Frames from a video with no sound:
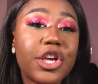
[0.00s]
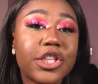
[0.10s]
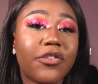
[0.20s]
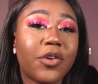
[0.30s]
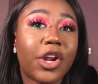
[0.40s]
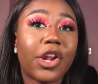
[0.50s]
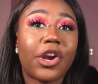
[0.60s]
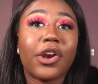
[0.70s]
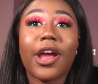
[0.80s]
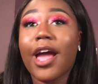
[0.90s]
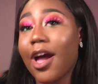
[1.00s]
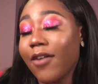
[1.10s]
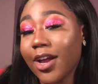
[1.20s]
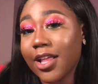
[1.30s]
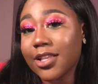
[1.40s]
So if you want to learn how
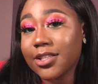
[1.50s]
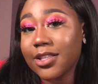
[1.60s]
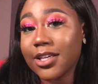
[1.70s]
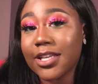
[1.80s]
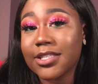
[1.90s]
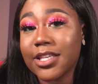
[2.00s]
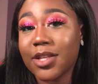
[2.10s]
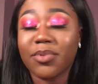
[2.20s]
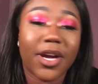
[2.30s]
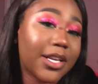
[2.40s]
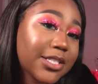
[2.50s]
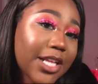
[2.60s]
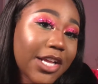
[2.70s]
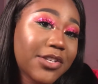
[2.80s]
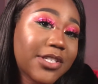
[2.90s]
I got this look and see the products
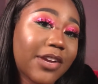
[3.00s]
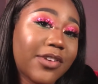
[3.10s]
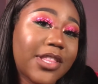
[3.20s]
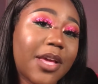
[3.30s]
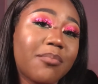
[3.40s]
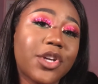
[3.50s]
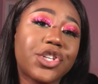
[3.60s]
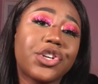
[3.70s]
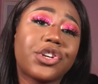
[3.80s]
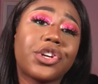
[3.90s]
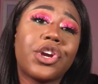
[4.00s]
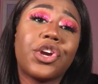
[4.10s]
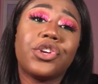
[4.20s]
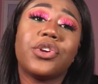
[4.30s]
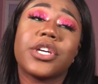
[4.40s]
that I use and everything, make sure
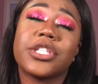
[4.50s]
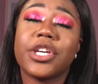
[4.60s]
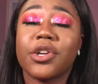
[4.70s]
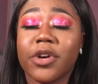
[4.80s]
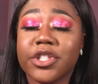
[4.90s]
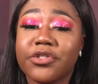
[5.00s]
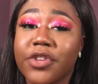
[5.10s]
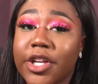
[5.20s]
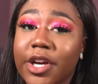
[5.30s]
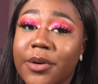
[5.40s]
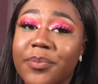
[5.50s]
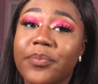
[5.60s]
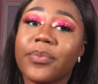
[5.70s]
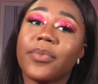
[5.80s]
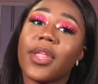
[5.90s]
you continue to watch this video.
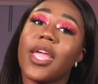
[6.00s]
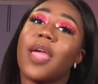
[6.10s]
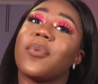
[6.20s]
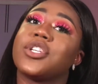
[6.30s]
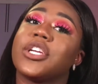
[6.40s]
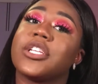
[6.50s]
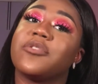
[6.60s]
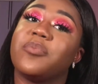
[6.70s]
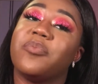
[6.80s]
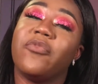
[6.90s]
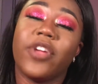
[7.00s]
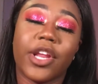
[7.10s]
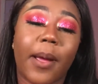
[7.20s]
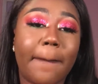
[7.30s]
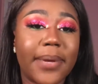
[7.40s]
Make sure you give this
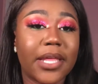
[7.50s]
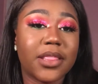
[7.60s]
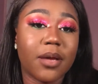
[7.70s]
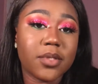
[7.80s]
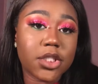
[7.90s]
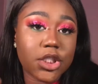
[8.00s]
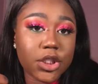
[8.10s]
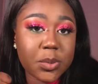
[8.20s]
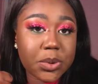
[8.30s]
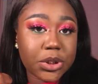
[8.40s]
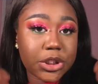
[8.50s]
video a big thumbs up.